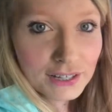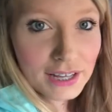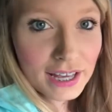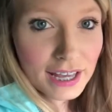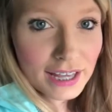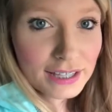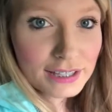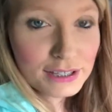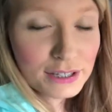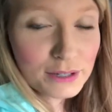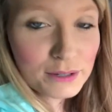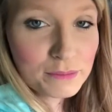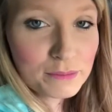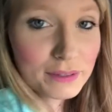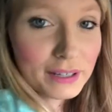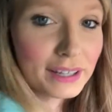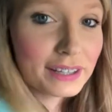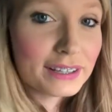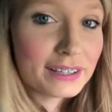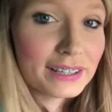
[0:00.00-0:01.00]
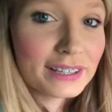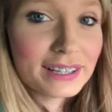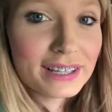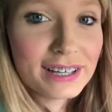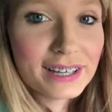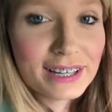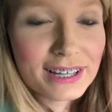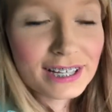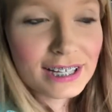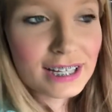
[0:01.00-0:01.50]
Okay so Blakely
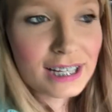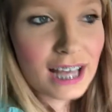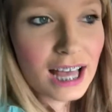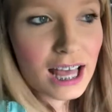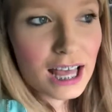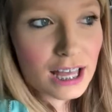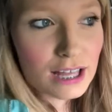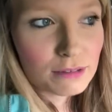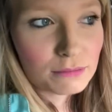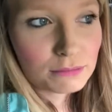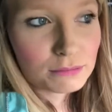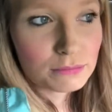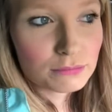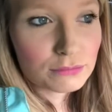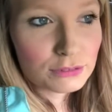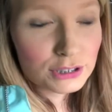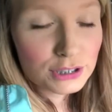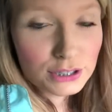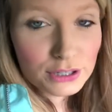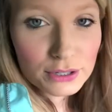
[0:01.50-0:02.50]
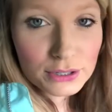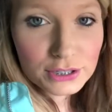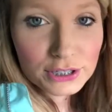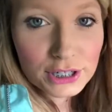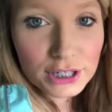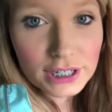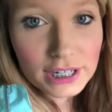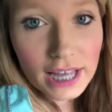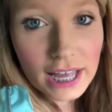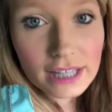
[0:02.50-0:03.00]
um, she goes to
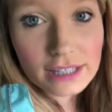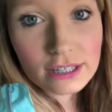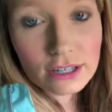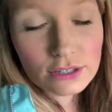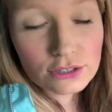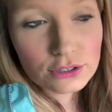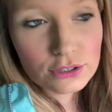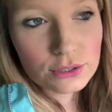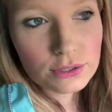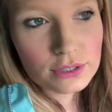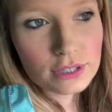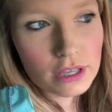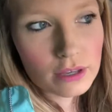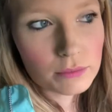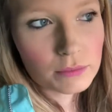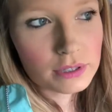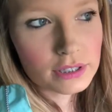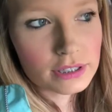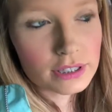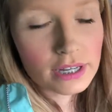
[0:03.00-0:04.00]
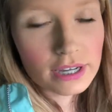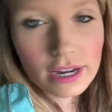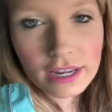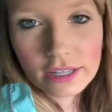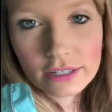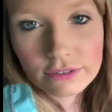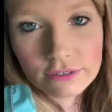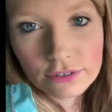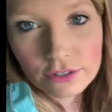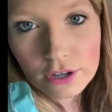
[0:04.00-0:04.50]
her dad's house Tuesday and Wednesday
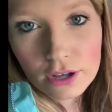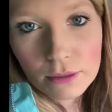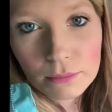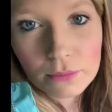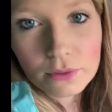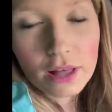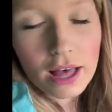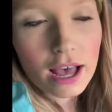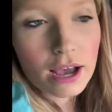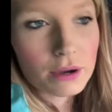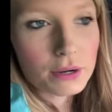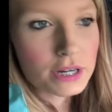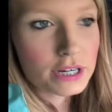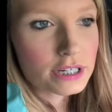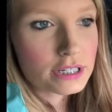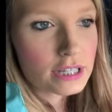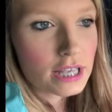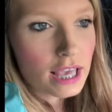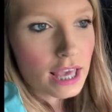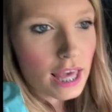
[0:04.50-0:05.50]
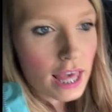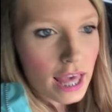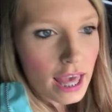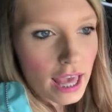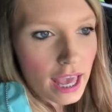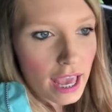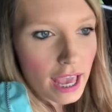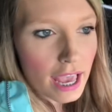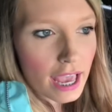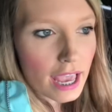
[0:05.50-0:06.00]
nights for a couple hours
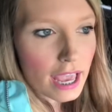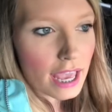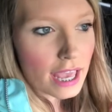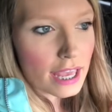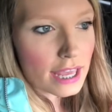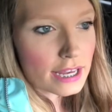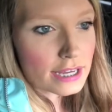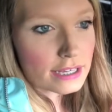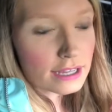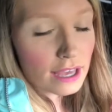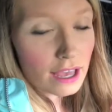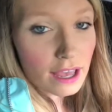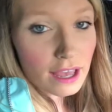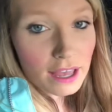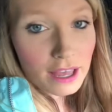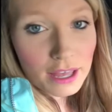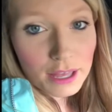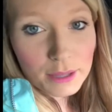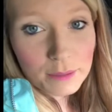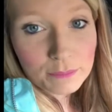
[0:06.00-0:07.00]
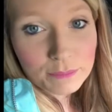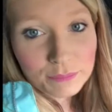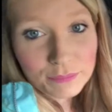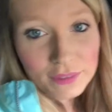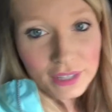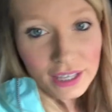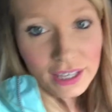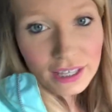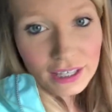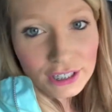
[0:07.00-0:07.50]
and
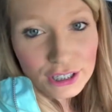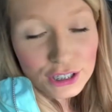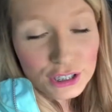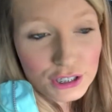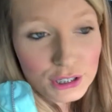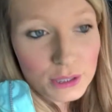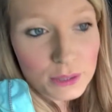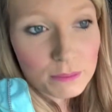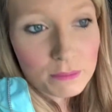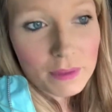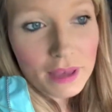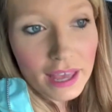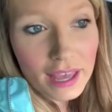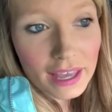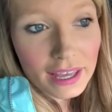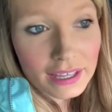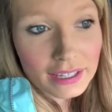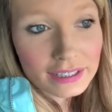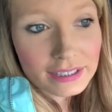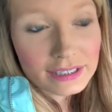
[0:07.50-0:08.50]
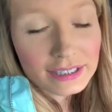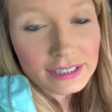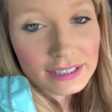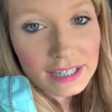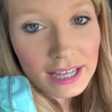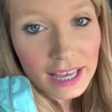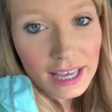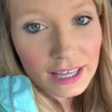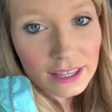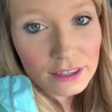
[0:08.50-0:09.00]
um, she begged to
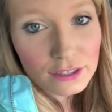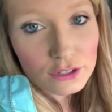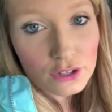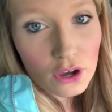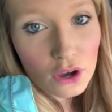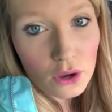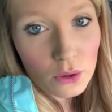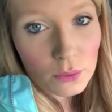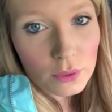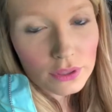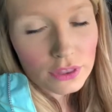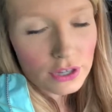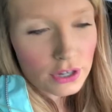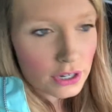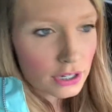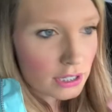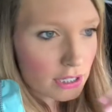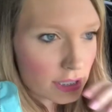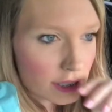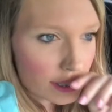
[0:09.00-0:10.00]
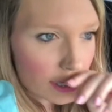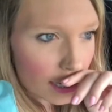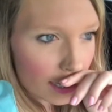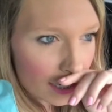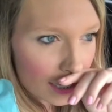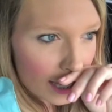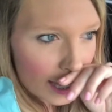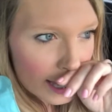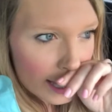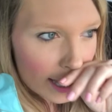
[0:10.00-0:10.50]
take the dog with her and he said
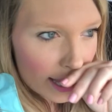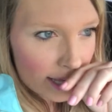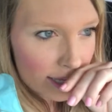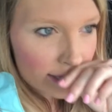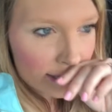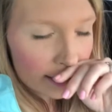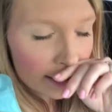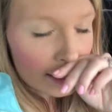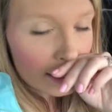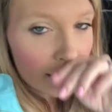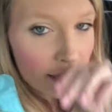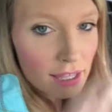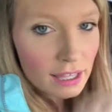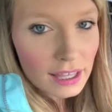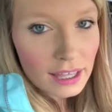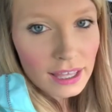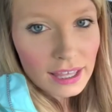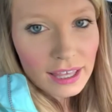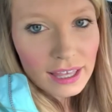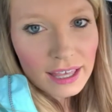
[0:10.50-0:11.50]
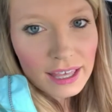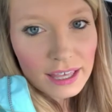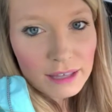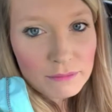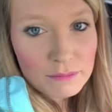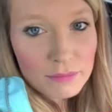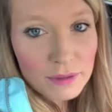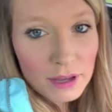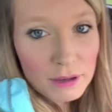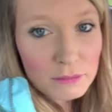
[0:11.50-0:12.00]
yes
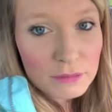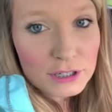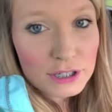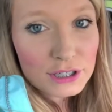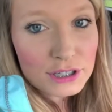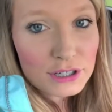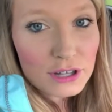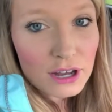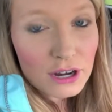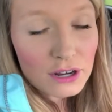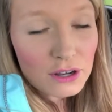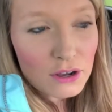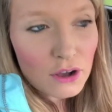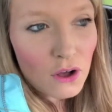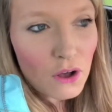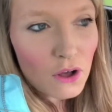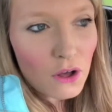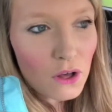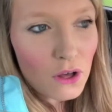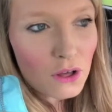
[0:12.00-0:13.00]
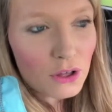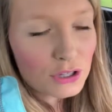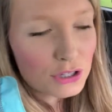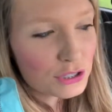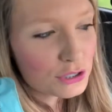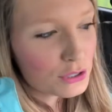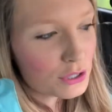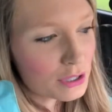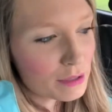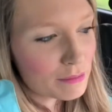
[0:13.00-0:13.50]
but we just got a call
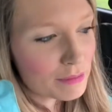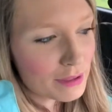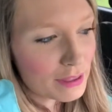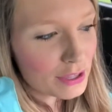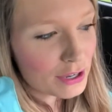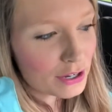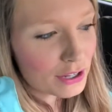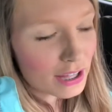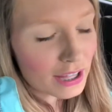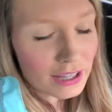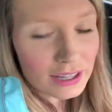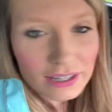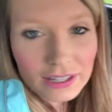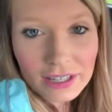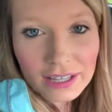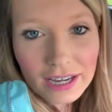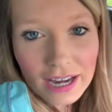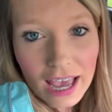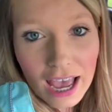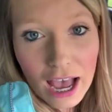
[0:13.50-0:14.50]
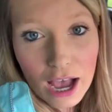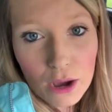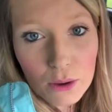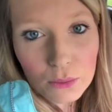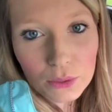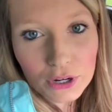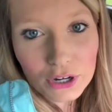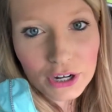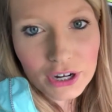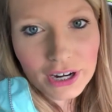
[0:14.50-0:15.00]
she's only been there like an
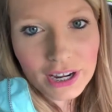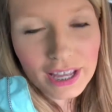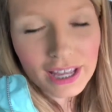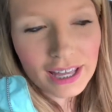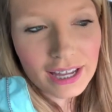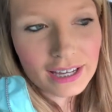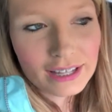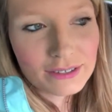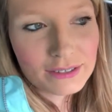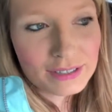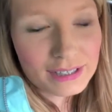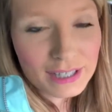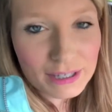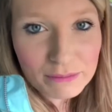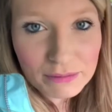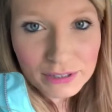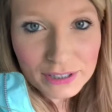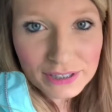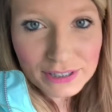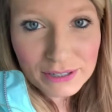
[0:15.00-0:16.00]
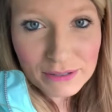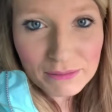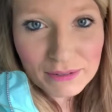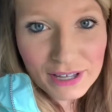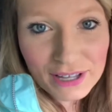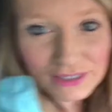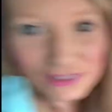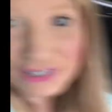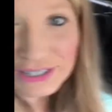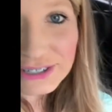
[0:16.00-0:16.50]
hour and he was like please come
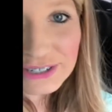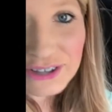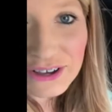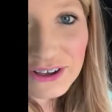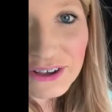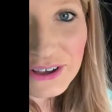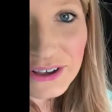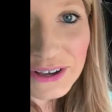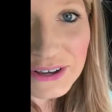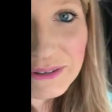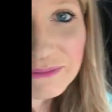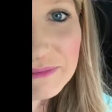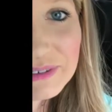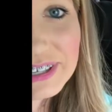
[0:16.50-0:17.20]
get the dog